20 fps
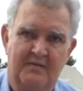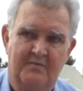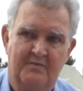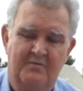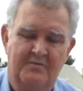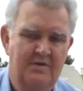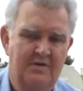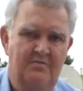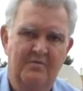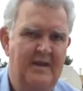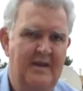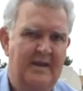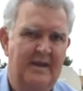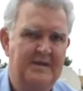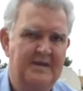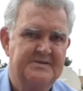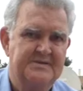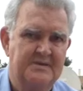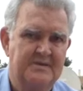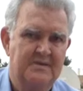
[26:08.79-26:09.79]
It was a great
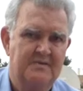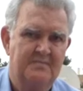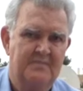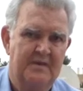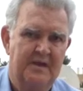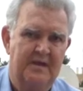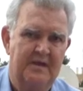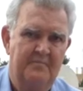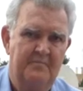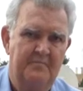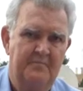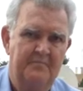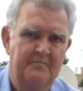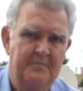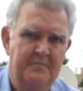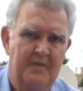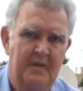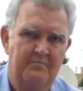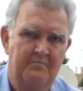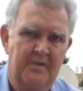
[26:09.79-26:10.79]
lesson to me
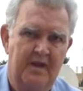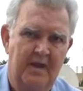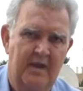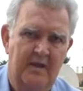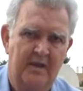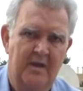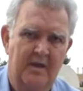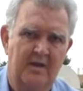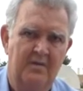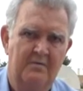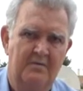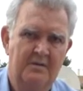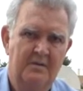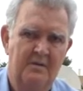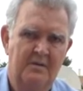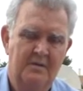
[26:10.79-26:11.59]
about how